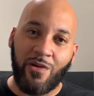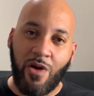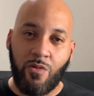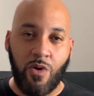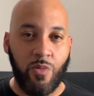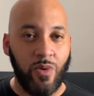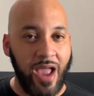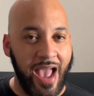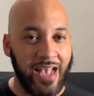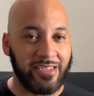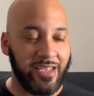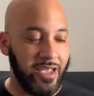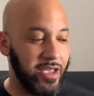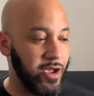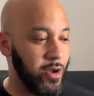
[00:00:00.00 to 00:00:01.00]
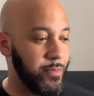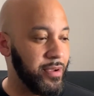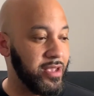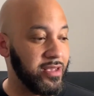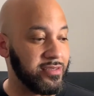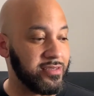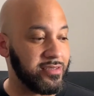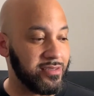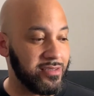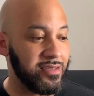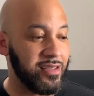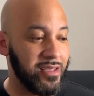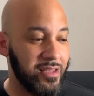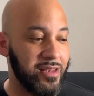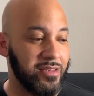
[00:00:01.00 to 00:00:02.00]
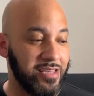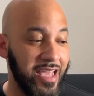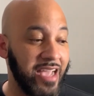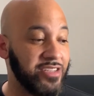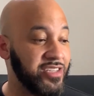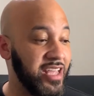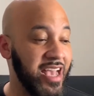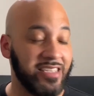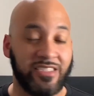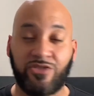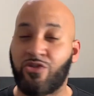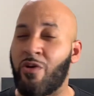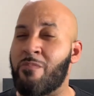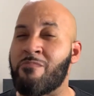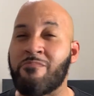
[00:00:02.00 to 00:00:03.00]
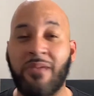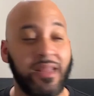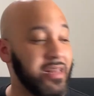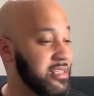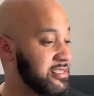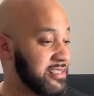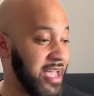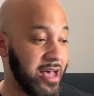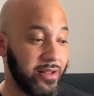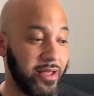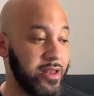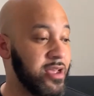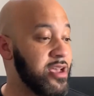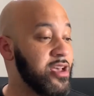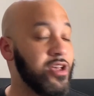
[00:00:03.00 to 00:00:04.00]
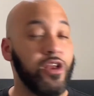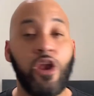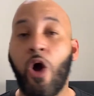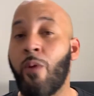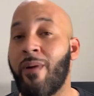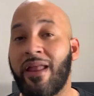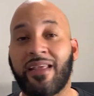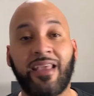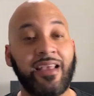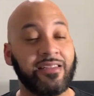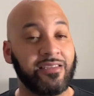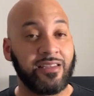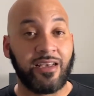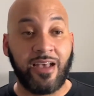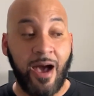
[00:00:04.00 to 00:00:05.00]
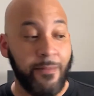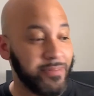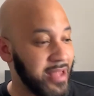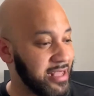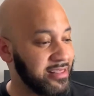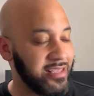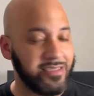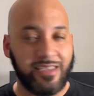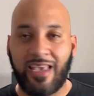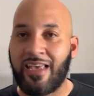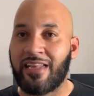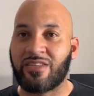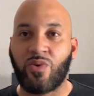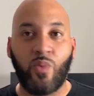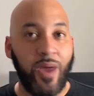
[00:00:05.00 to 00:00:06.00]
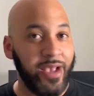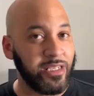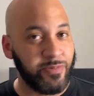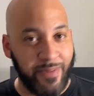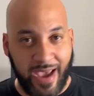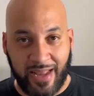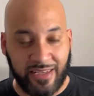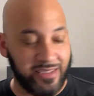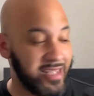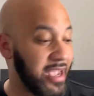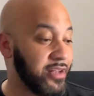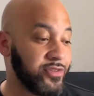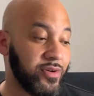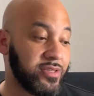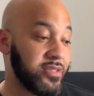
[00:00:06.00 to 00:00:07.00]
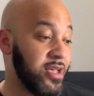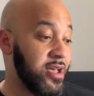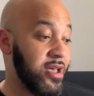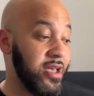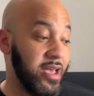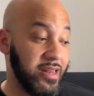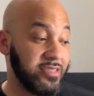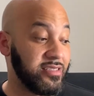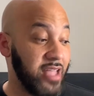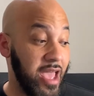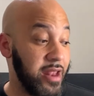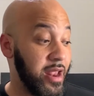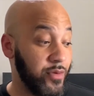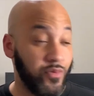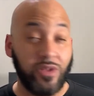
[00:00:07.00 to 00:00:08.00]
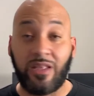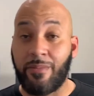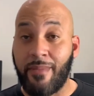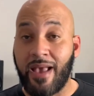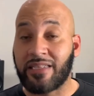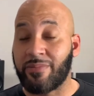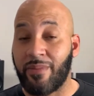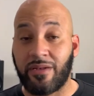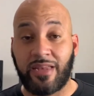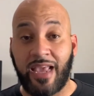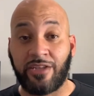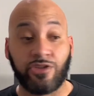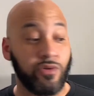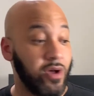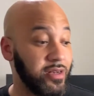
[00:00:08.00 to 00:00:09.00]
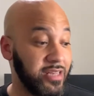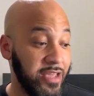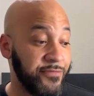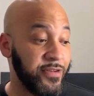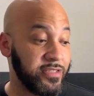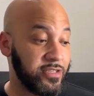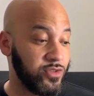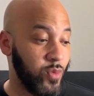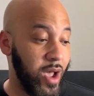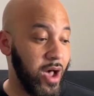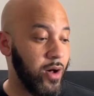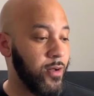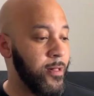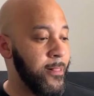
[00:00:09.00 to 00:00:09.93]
out what we're asking here, because THT has tremendous talent. Nobody can get to the cup like this kid. His wingspan is dangerous, and it really makes him a danger on defense as well.